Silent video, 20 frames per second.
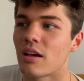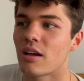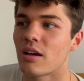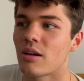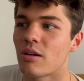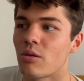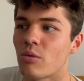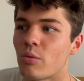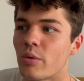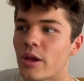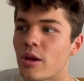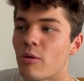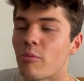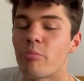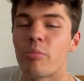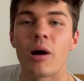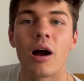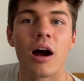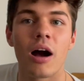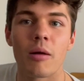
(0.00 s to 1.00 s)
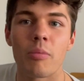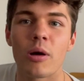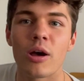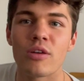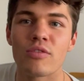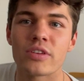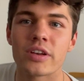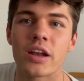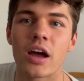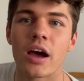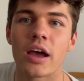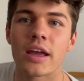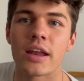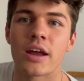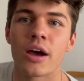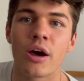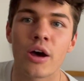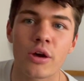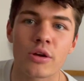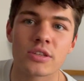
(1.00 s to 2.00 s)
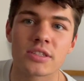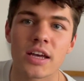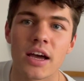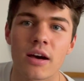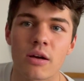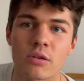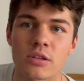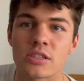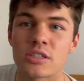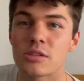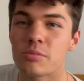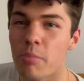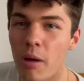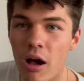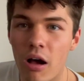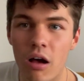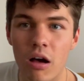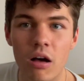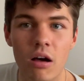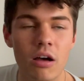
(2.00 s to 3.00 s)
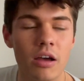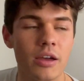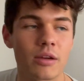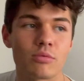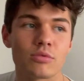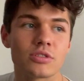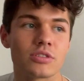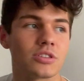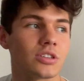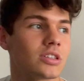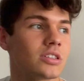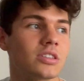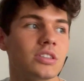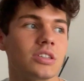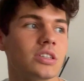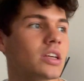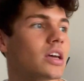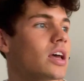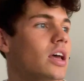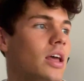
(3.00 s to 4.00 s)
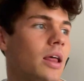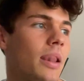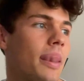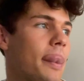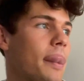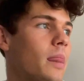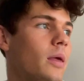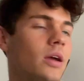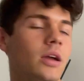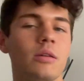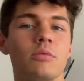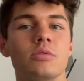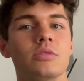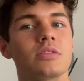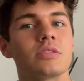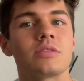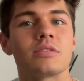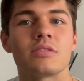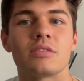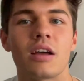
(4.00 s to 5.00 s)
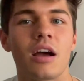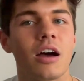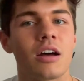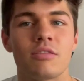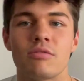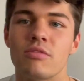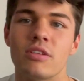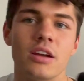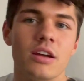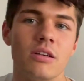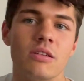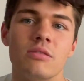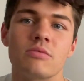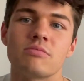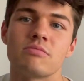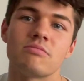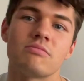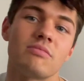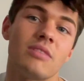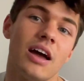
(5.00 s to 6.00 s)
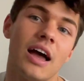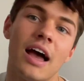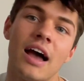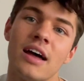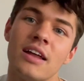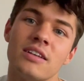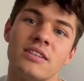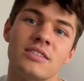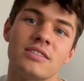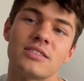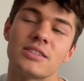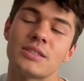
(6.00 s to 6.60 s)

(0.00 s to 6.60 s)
we got put up overnight in a hotel and spa. It was unreal. And